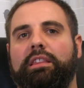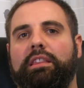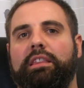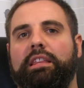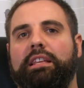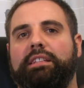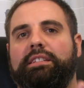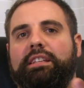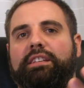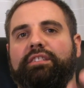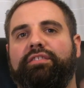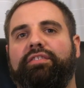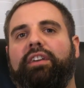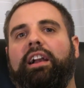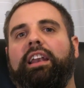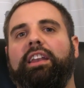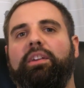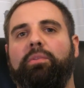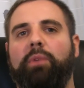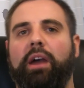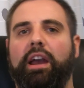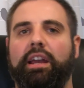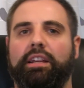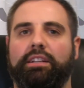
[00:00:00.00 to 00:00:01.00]
there's this
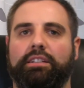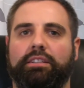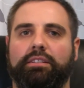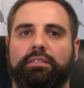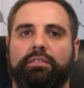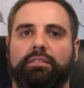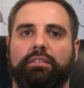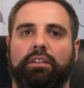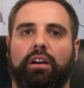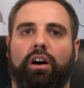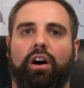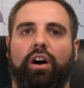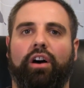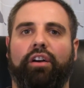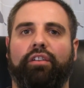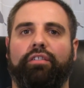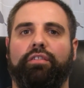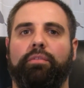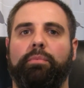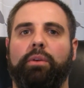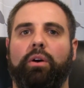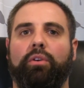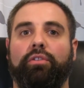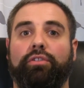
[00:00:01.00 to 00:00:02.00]
valuation
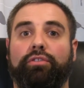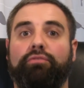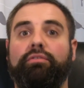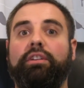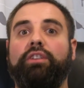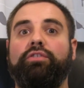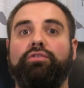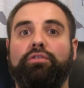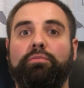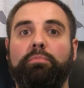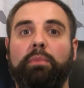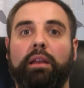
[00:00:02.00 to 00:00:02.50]
of about 300